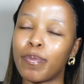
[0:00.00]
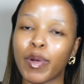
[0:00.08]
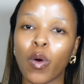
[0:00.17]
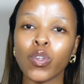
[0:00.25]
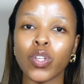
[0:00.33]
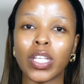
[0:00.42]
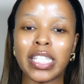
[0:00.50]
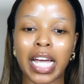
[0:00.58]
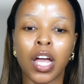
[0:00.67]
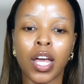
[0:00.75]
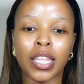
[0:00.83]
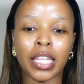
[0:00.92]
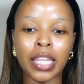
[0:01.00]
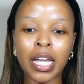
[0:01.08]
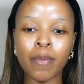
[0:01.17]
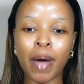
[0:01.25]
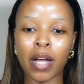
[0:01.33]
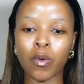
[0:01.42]
But also, it's like, the thing
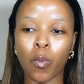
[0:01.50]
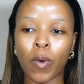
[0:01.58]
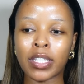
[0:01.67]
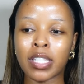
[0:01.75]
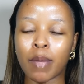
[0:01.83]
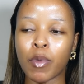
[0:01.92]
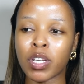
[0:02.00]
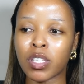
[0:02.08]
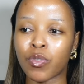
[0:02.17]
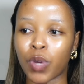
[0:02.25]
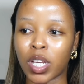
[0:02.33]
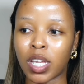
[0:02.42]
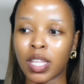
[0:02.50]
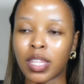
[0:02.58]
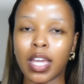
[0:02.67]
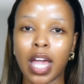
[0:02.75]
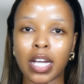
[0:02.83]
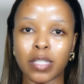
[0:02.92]
about when someone is ready,
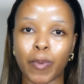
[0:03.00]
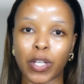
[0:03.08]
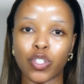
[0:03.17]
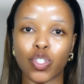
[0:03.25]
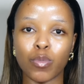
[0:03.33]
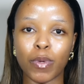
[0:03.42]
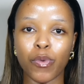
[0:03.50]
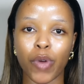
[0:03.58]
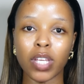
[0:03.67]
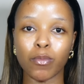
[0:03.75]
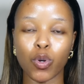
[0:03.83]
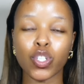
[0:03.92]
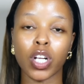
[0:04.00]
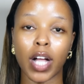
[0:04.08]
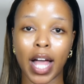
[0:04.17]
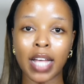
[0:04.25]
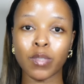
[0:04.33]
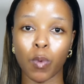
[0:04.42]
they expect you to be ready emotionally
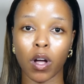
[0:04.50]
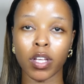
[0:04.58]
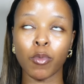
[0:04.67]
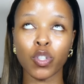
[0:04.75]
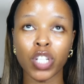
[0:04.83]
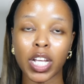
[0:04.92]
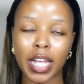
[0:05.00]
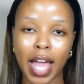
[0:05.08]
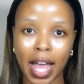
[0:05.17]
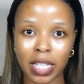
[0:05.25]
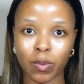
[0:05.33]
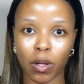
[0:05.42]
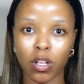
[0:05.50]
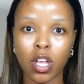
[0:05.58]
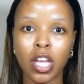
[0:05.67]
as well.